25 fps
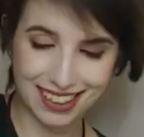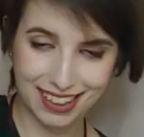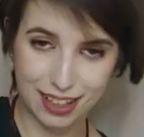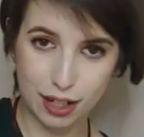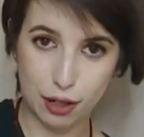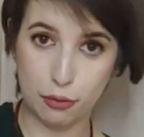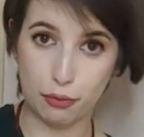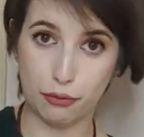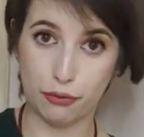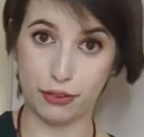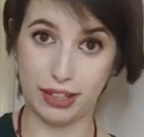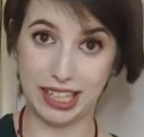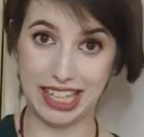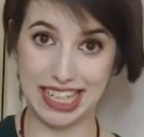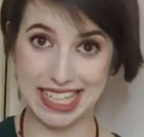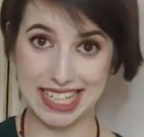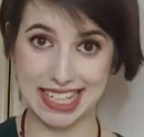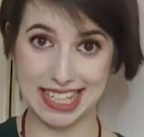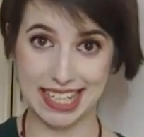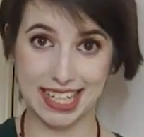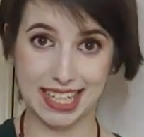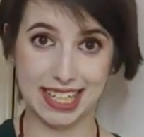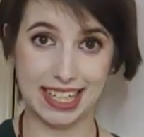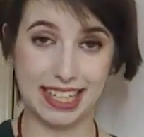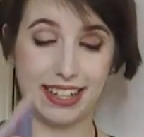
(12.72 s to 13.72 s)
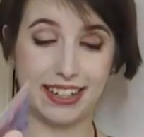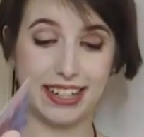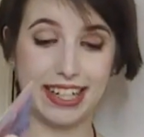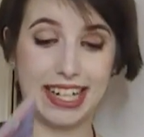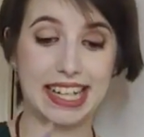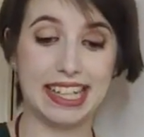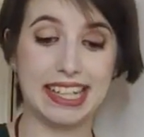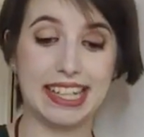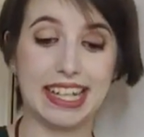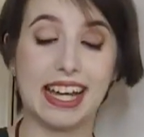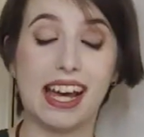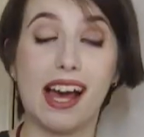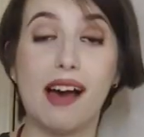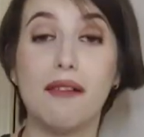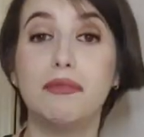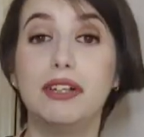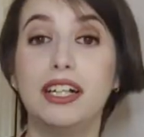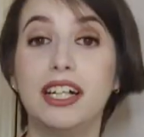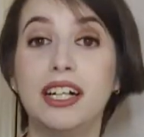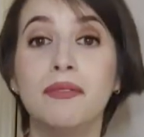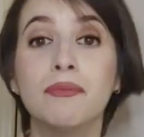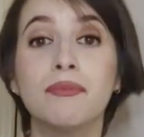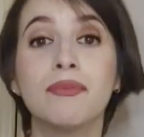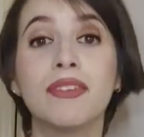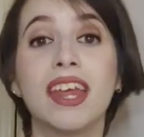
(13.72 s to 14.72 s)
Hopefully it's clear in the
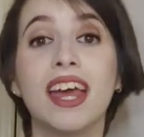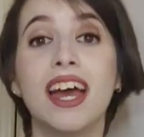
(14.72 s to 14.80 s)
camera.